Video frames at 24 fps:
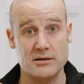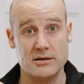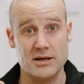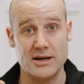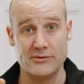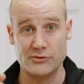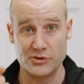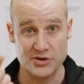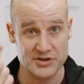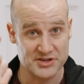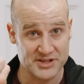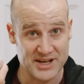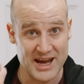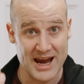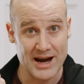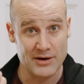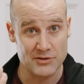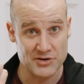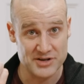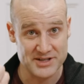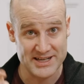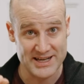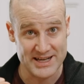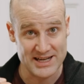Everyone's
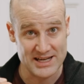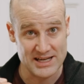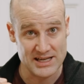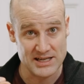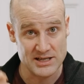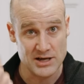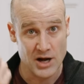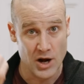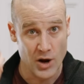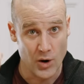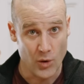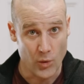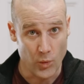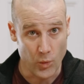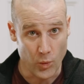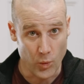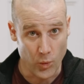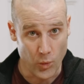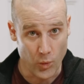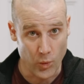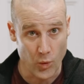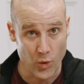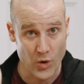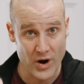guaranteed
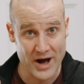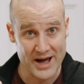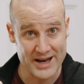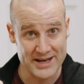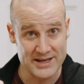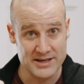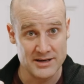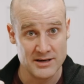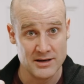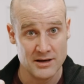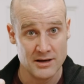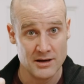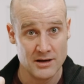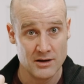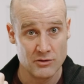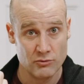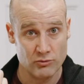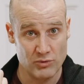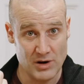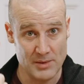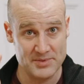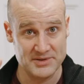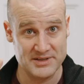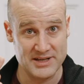one
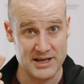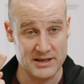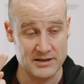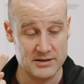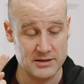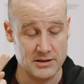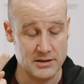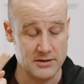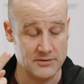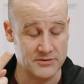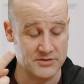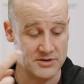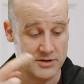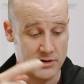representative.